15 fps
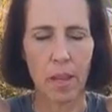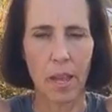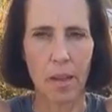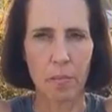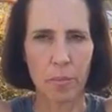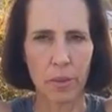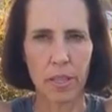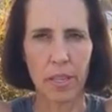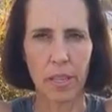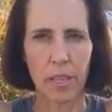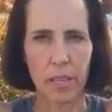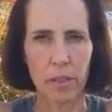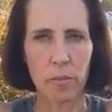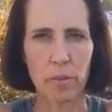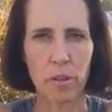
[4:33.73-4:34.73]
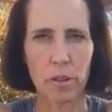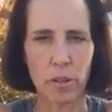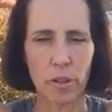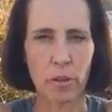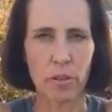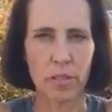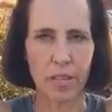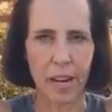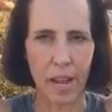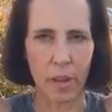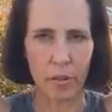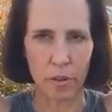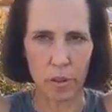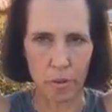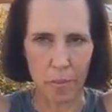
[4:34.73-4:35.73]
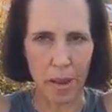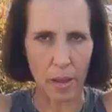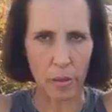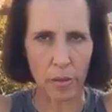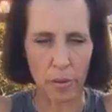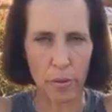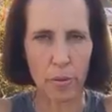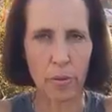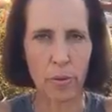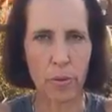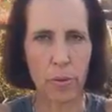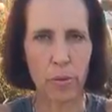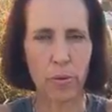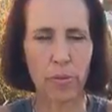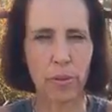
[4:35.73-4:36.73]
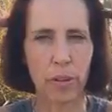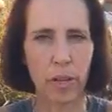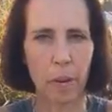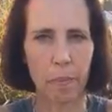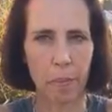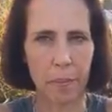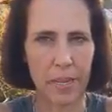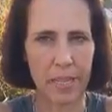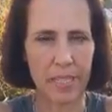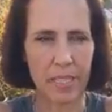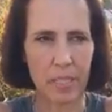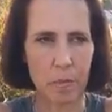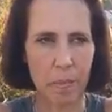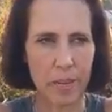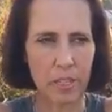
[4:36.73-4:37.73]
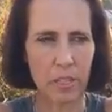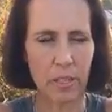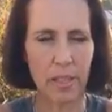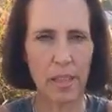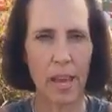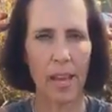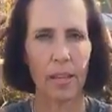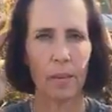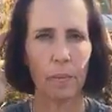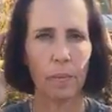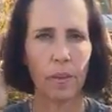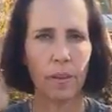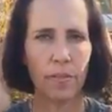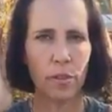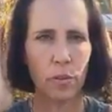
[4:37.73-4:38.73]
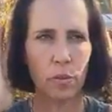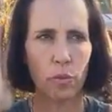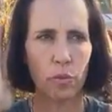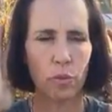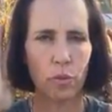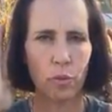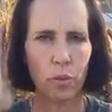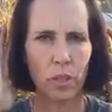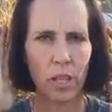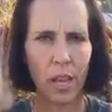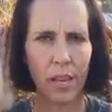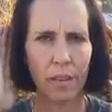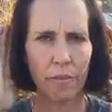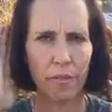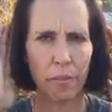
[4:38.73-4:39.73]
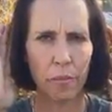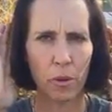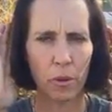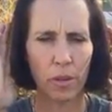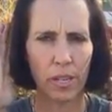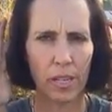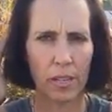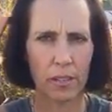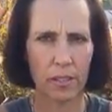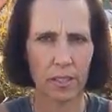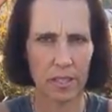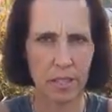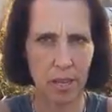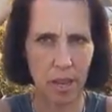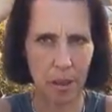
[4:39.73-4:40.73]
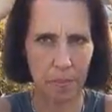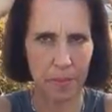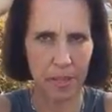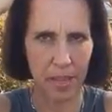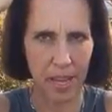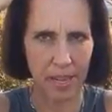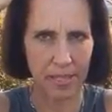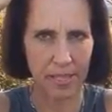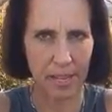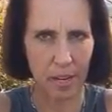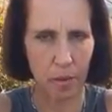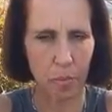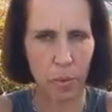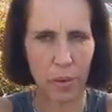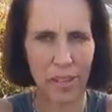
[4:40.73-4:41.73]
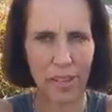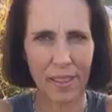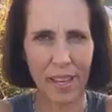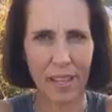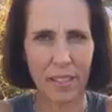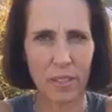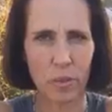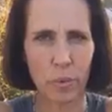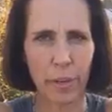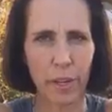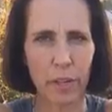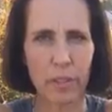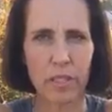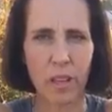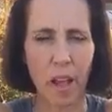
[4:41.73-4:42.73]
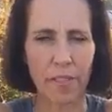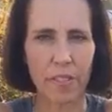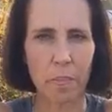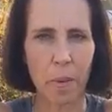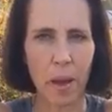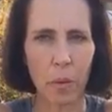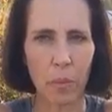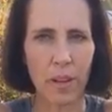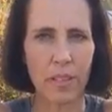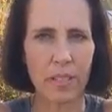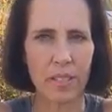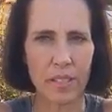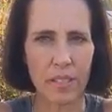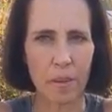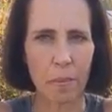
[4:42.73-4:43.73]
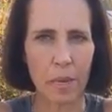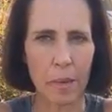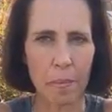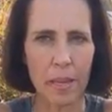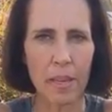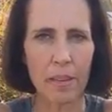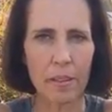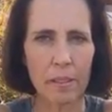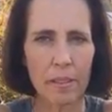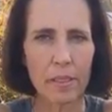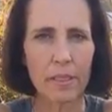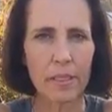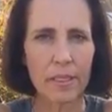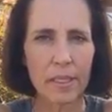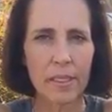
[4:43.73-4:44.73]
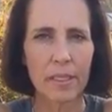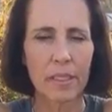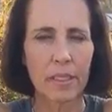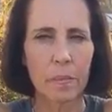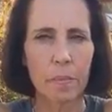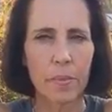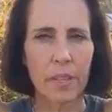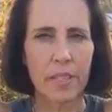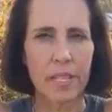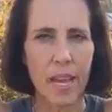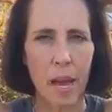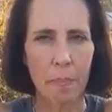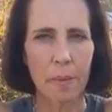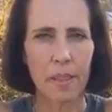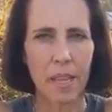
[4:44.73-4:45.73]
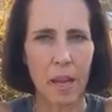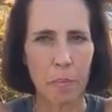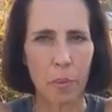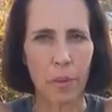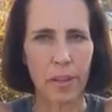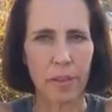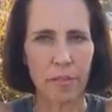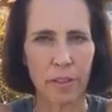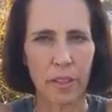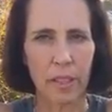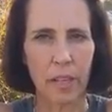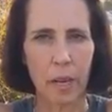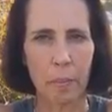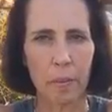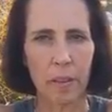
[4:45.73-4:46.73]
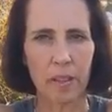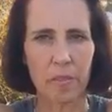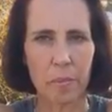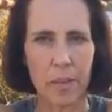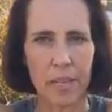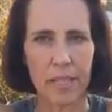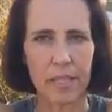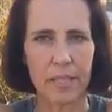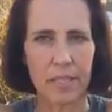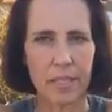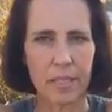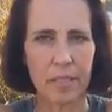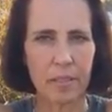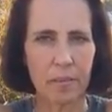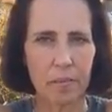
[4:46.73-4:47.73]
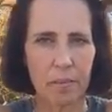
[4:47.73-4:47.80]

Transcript: and breathing in through your nose and out through your mouth for a couple minutes, especially that if you drew a line from your ears up to that center point, that's where your soft spot was as a baby. Tapping that point for a couple of minutes